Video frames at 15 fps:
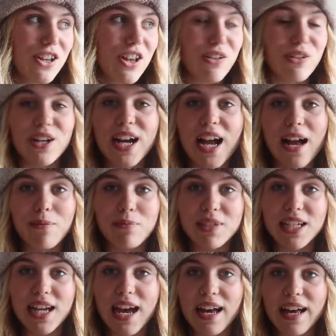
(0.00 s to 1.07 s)
through
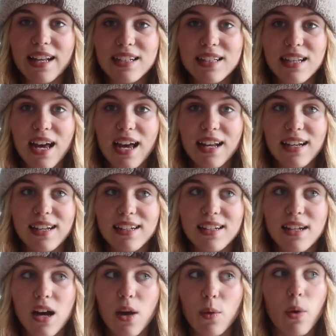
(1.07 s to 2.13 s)
CAMHS yet,
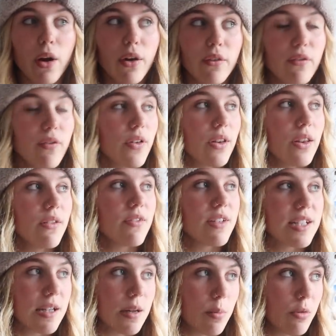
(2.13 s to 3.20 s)
and I won't for the
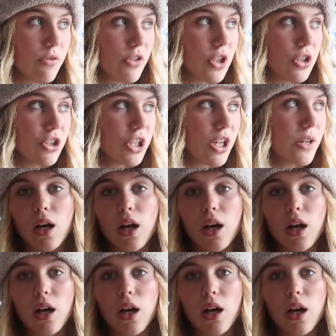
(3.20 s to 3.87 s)
foreseeable future.